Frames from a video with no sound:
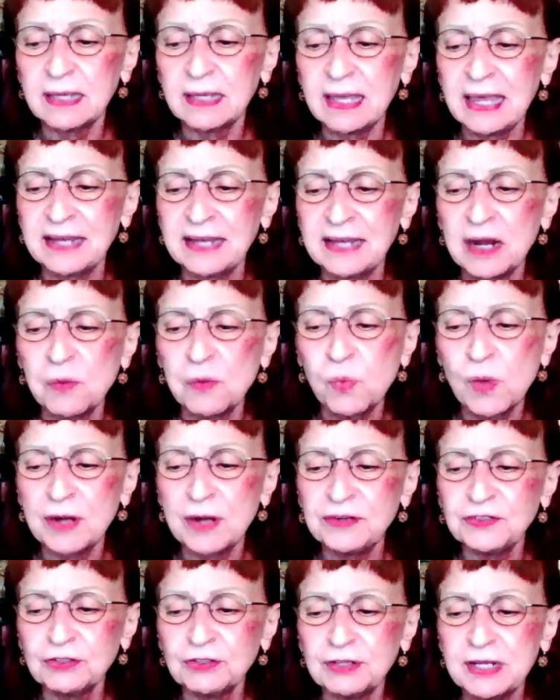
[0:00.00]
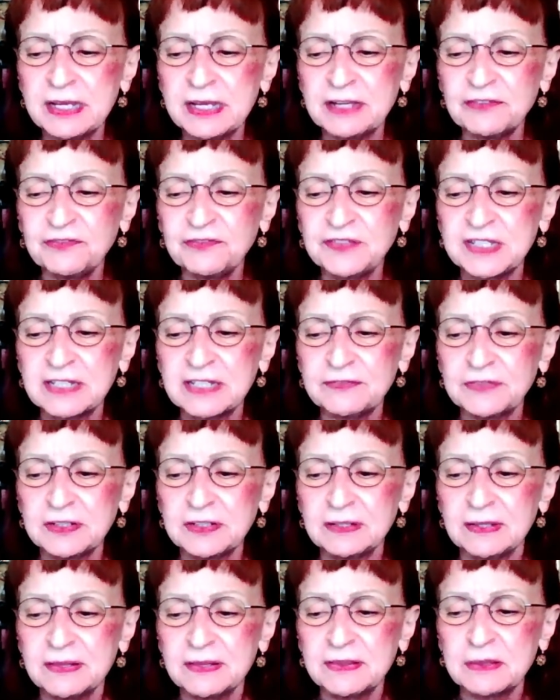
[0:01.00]
I wonder if,
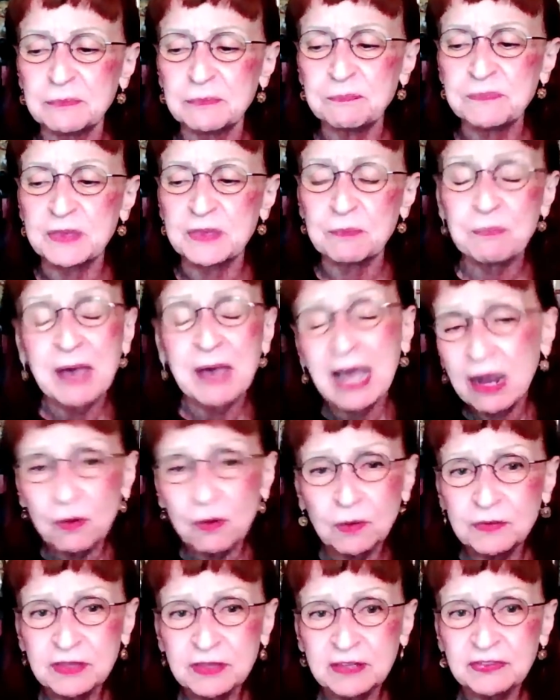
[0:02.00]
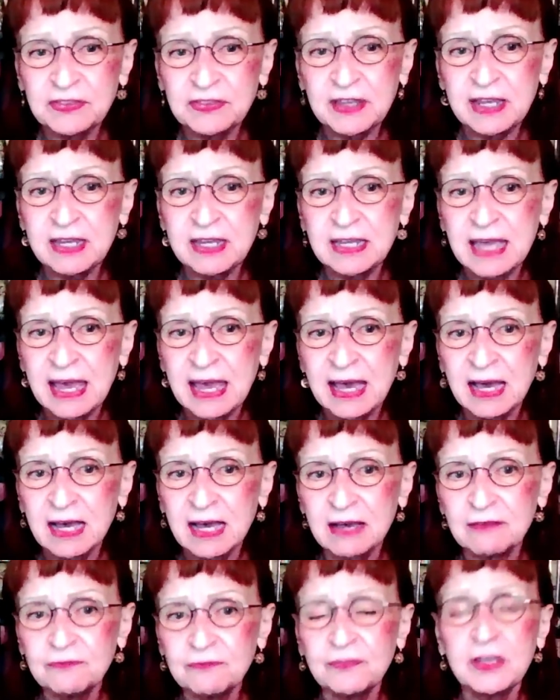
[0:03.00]
given the power that they
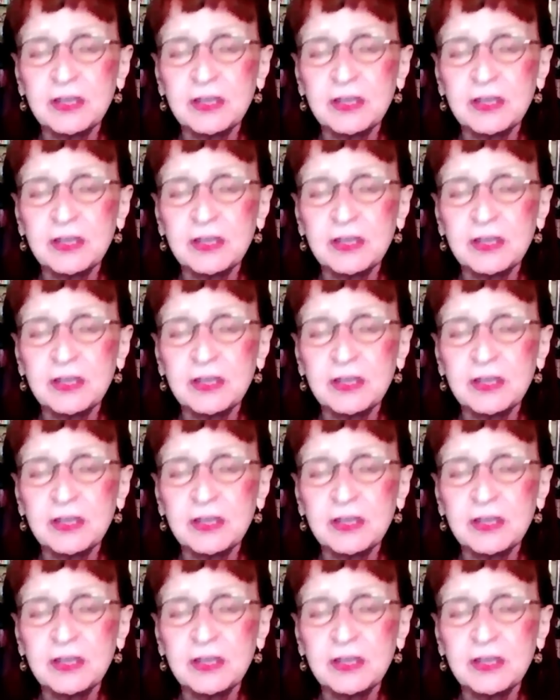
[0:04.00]
have,